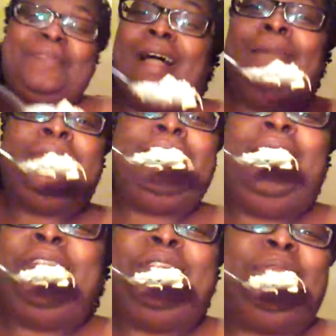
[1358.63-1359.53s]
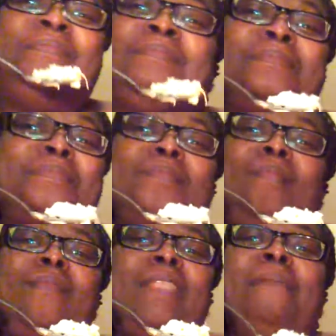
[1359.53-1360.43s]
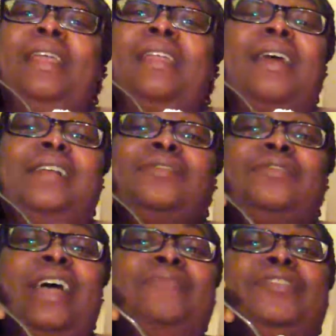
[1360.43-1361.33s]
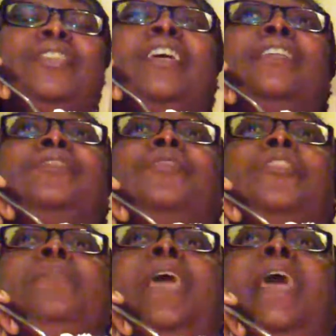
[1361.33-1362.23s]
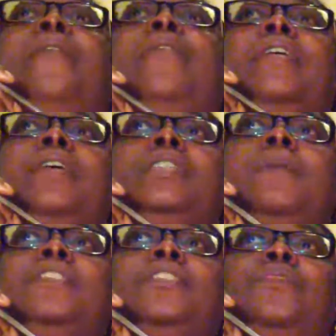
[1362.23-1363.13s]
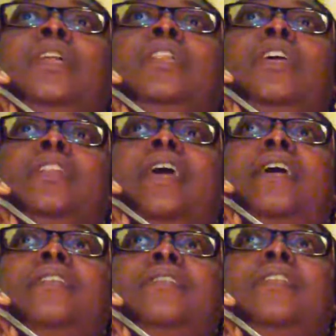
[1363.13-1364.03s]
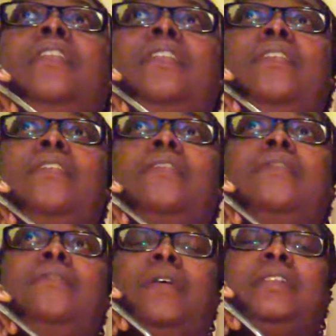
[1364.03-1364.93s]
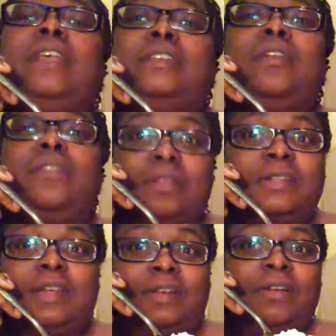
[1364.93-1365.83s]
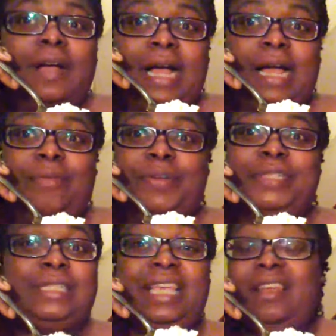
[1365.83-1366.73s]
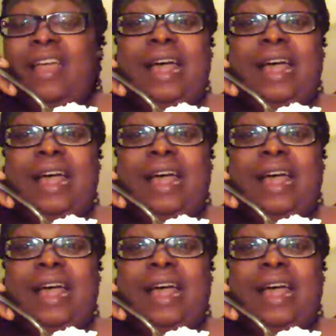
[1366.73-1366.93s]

I'm telling you, being in high school after dark is creepy and weird, especially one that was as old as Canoga High was then.